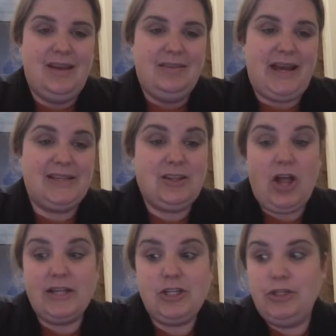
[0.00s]
that has a
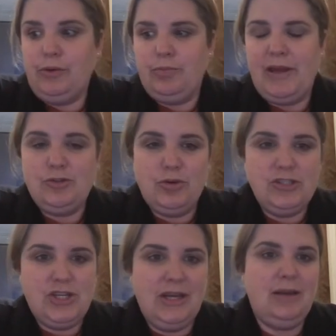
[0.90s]
lot to do with
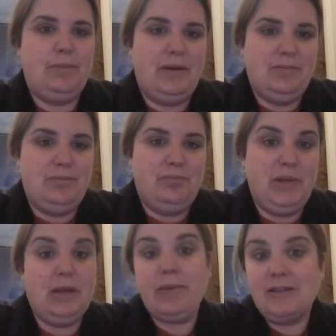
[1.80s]
mentorship and
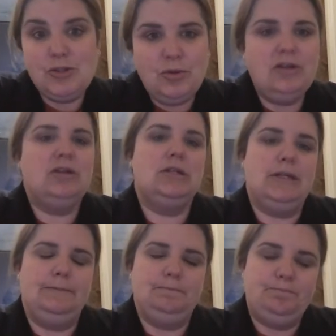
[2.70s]
being mentored.
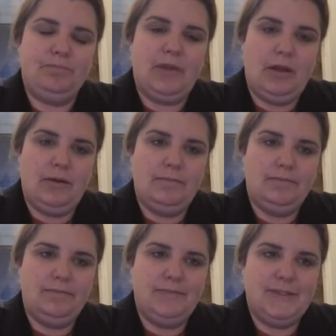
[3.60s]
And
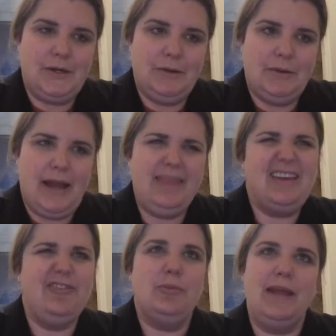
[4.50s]
so I
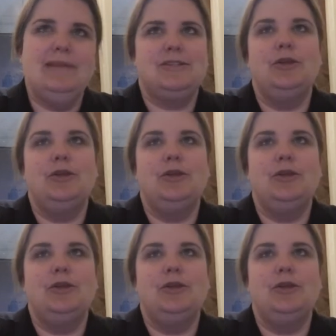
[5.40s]
think for me, so